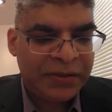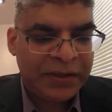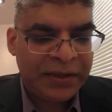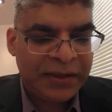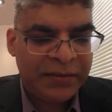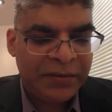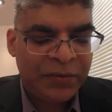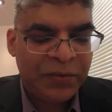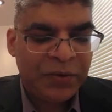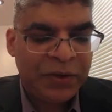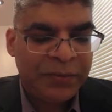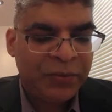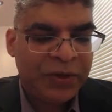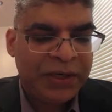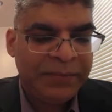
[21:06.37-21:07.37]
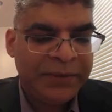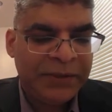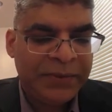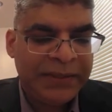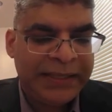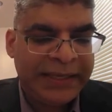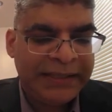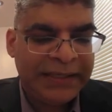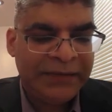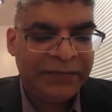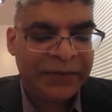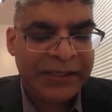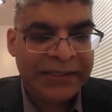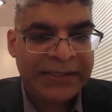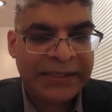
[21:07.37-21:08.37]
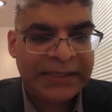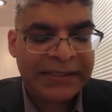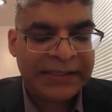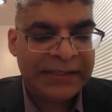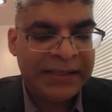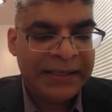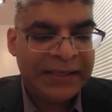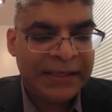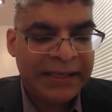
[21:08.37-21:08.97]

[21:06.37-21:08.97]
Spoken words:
who were born between 1946 and